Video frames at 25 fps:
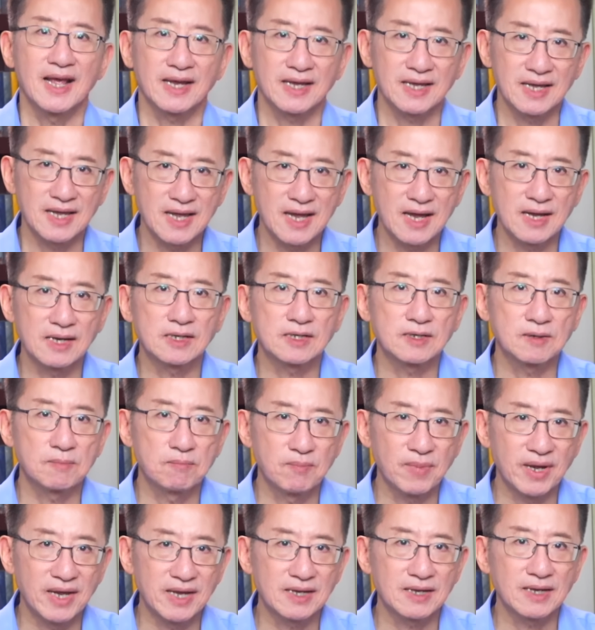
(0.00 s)
can't
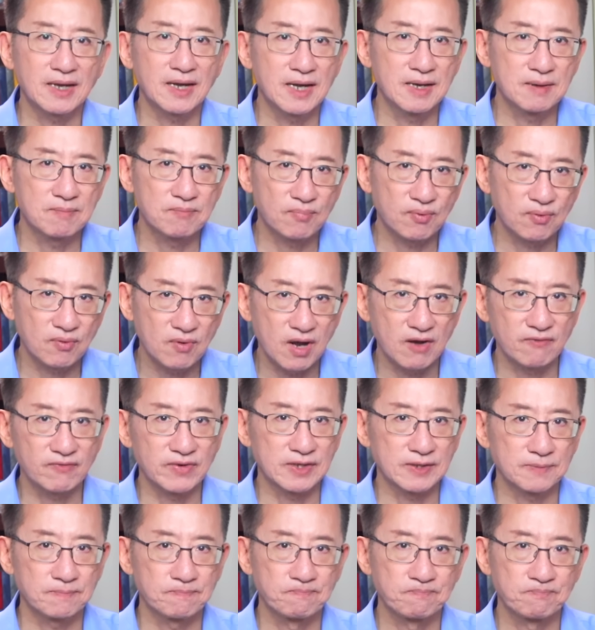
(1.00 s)
make a
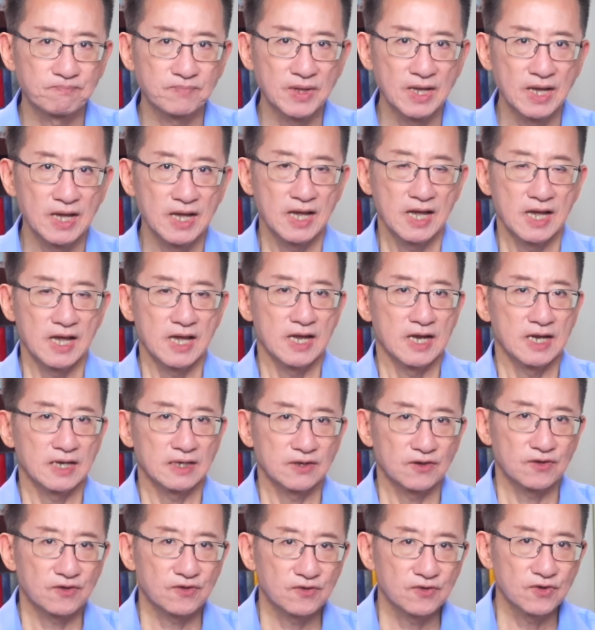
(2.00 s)
profit.
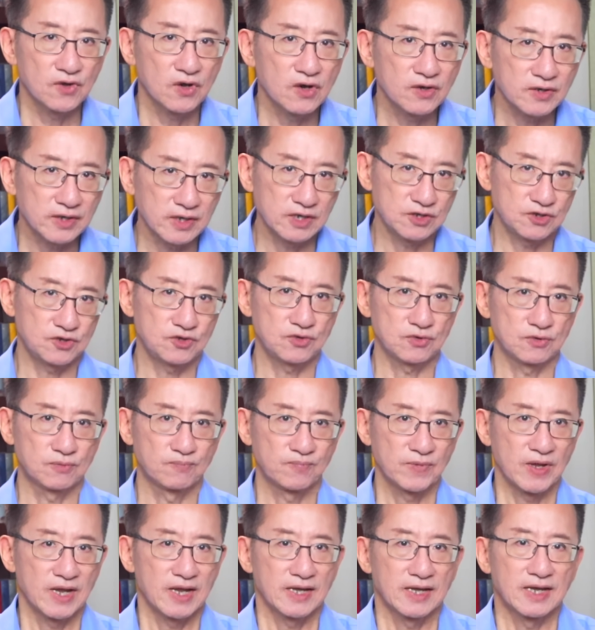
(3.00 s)
The third issue
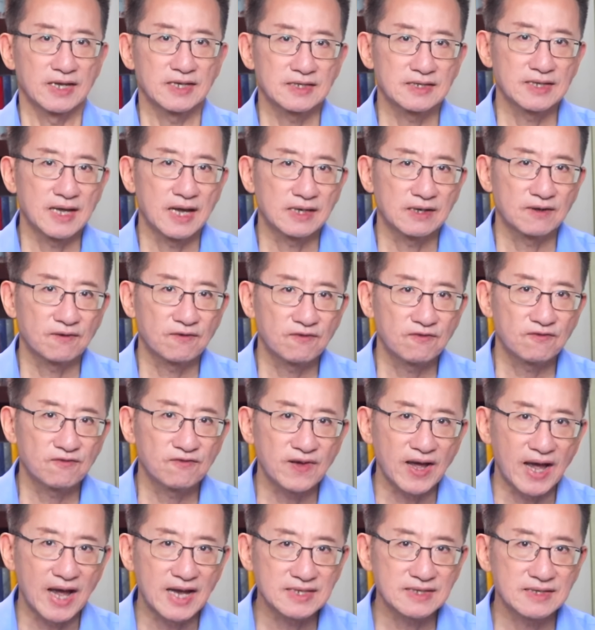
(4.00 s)
is that the
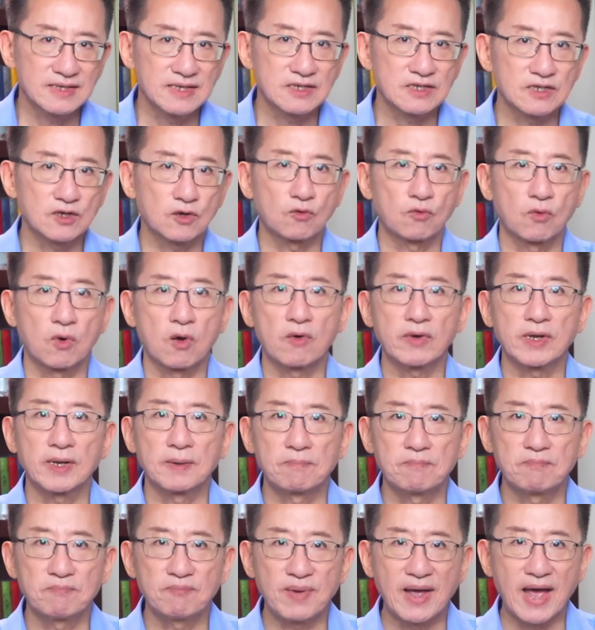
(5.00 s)
fastest
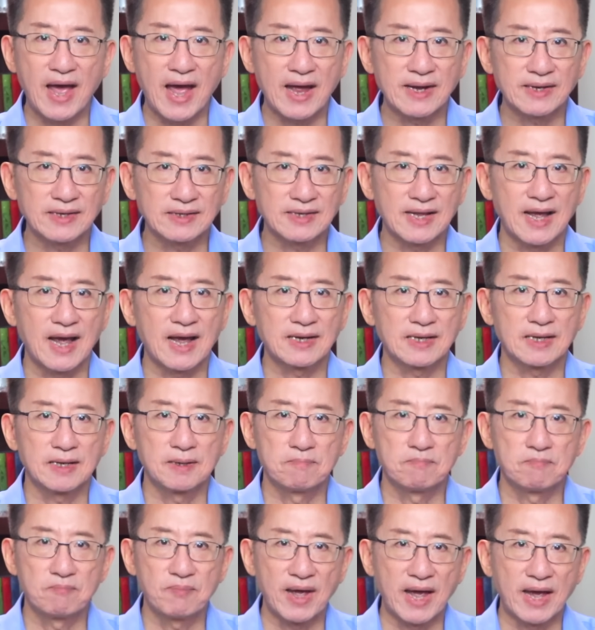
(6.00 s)
growing bad debt
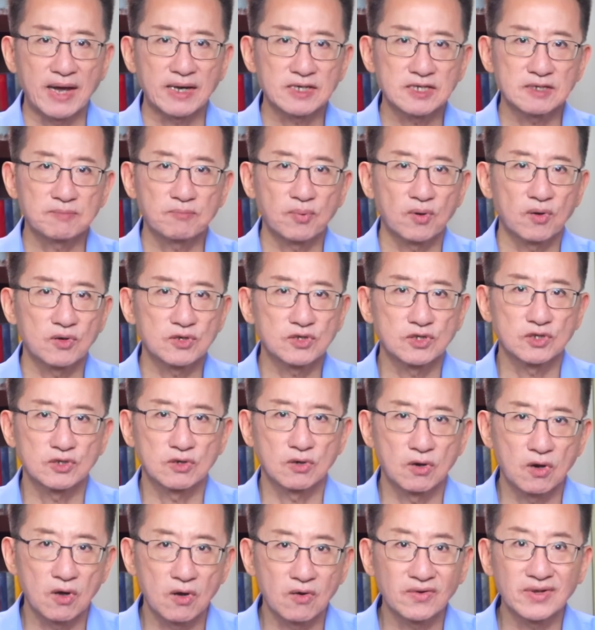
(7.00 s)
in banks'
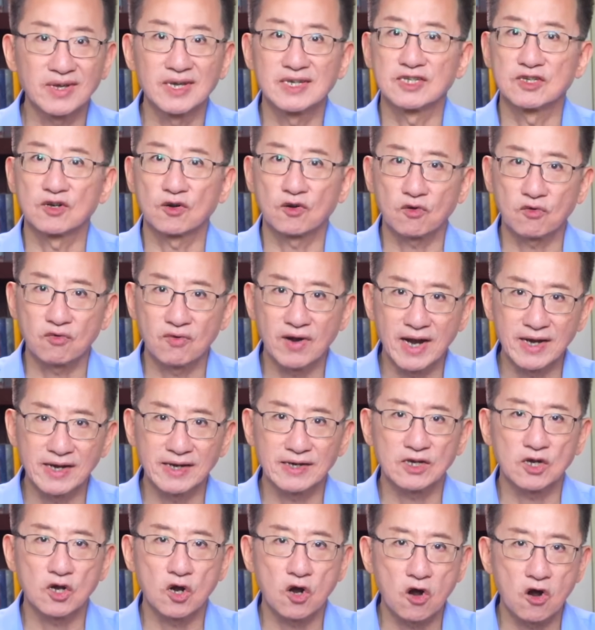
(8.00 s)
personal loan is
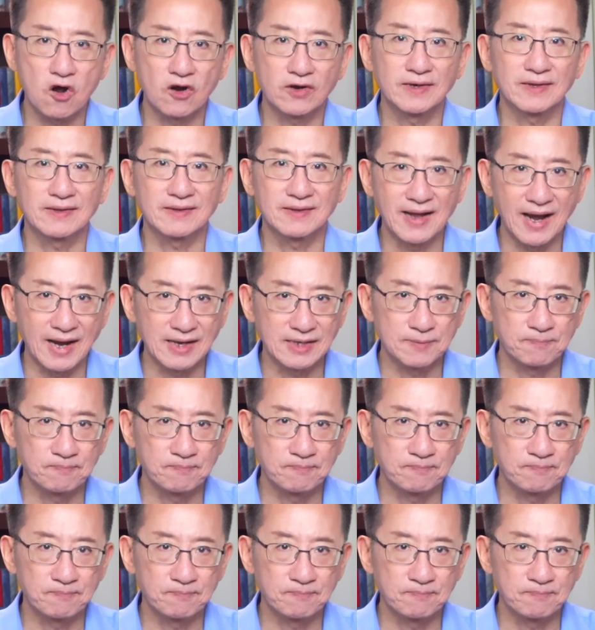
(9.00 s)
credit card debt.